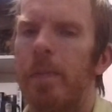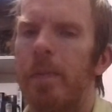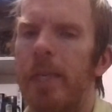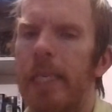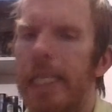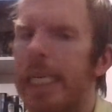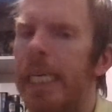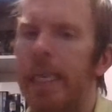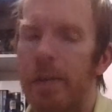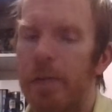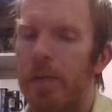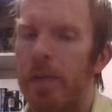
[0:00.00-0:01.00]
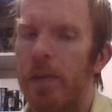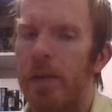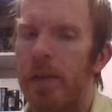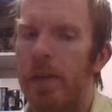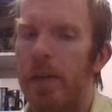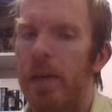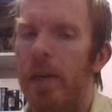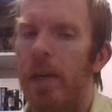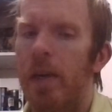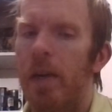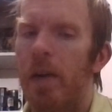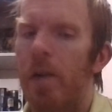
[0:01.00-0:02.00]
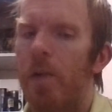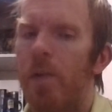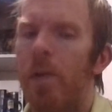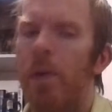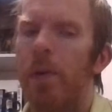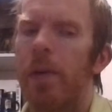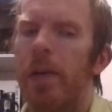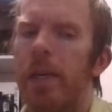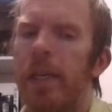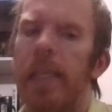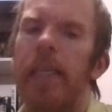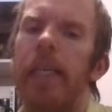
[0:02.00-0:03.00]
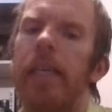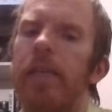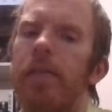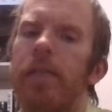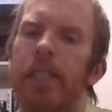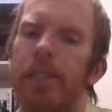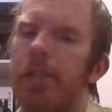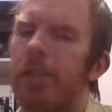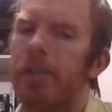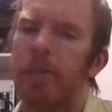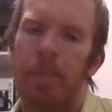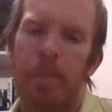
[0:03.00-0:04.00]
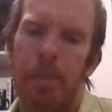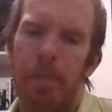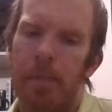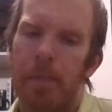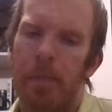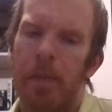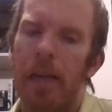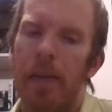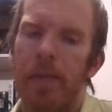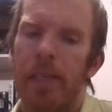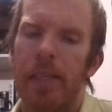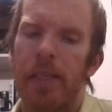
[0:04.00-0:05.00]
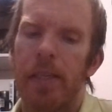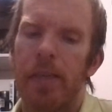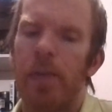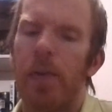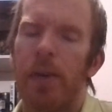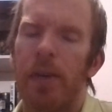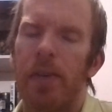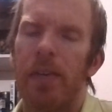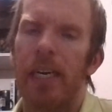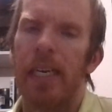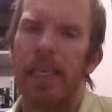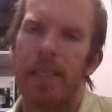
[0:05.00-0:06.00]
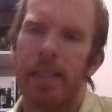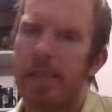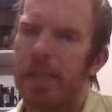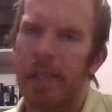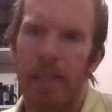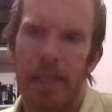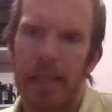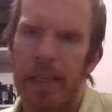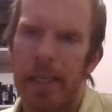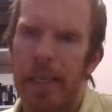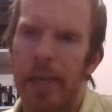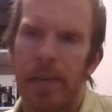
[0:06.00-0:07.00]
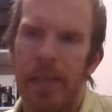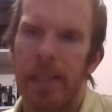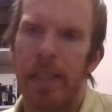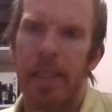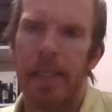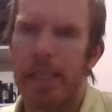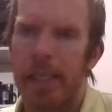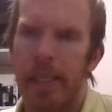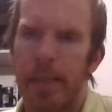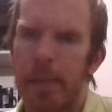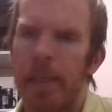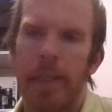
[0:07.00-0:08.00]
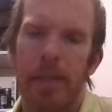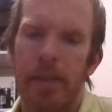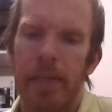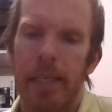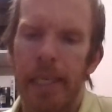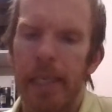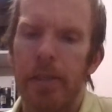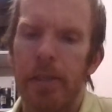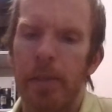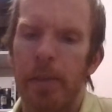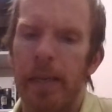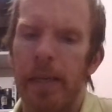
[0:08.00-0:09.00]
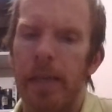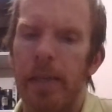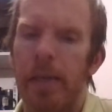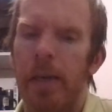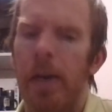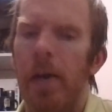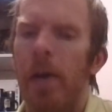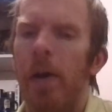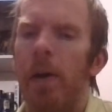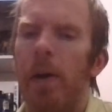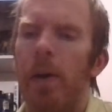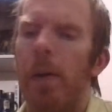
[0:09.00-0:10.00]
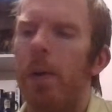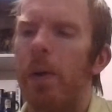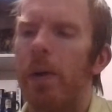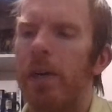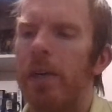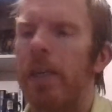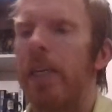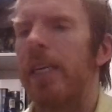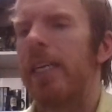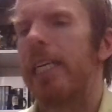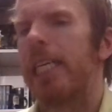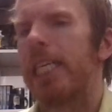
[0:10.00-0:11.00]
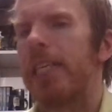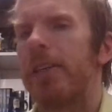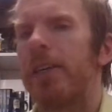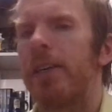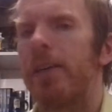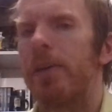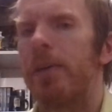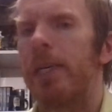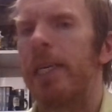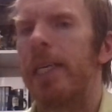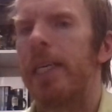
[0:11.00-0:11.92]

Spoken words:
You hit for 4. If its toughness is 4 or less, this is basically a kill spell. Or, your